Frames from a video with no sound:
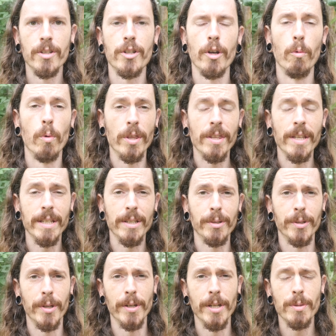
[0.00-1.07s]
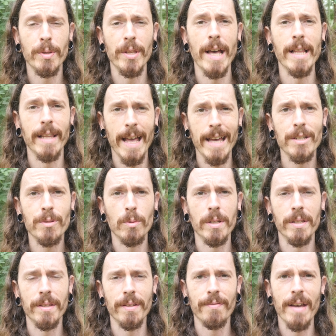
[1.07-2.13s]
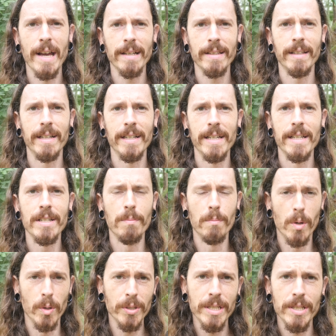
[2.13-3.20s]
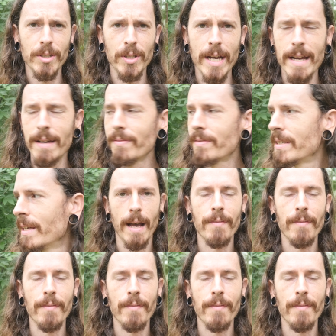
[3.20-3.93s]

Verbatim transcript: So one thing you'll notice with that last one, the fact that it is a multi-graft.